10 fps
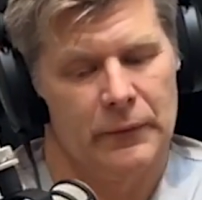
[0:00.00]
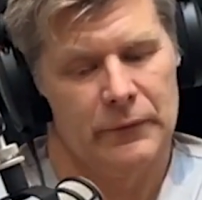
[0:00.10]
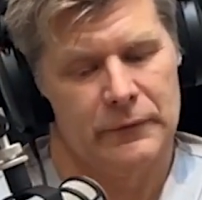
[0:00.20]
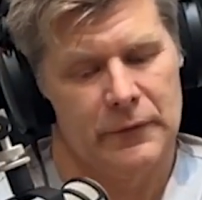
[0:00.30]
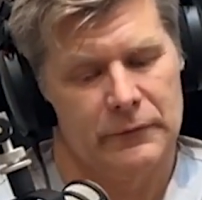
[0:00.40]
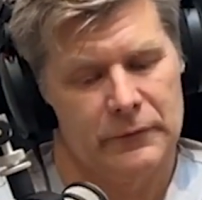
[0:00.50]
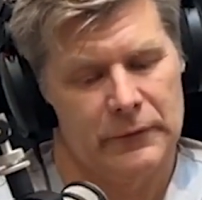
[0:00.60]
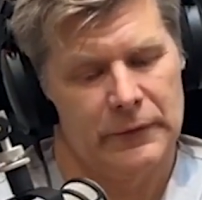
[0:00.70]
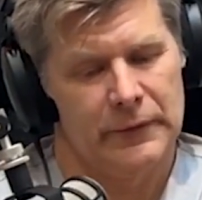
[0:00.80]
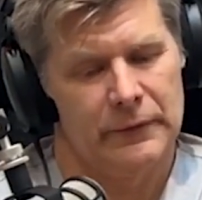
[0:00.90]

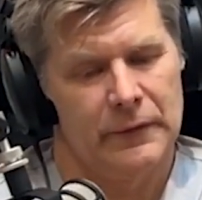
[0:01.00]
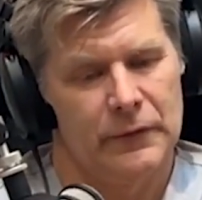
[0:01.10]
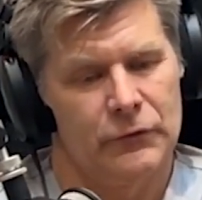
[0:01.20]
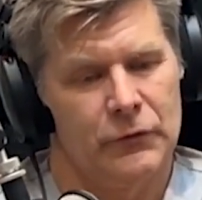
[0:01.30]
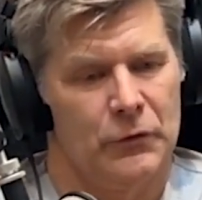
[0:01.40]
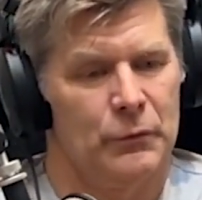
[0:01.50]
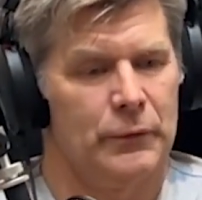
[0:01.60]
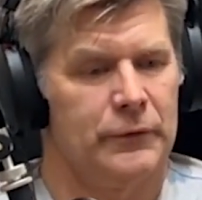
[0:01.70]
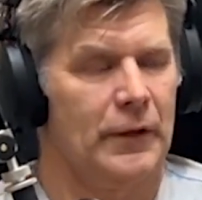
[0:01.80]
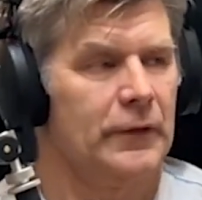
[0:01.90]
essentially the
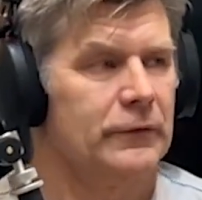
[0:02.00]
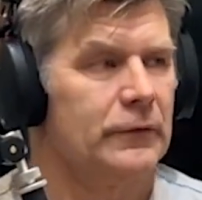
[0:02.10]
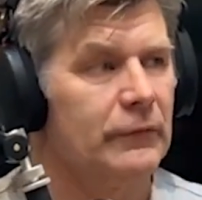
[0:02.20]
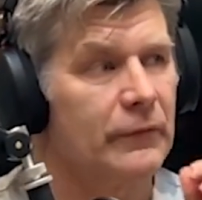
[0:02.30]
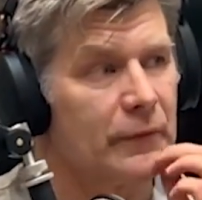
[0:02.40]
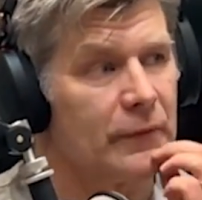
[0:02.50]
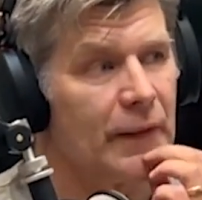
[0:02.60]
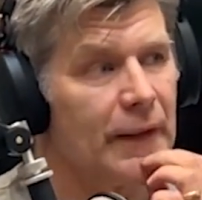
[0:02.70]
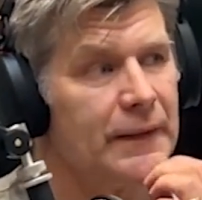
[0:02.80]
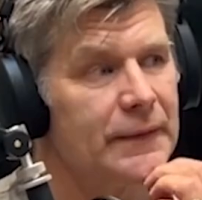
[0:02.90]
interpretation of the
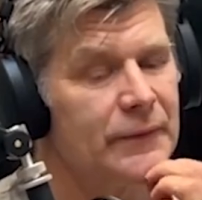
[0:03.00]
grade.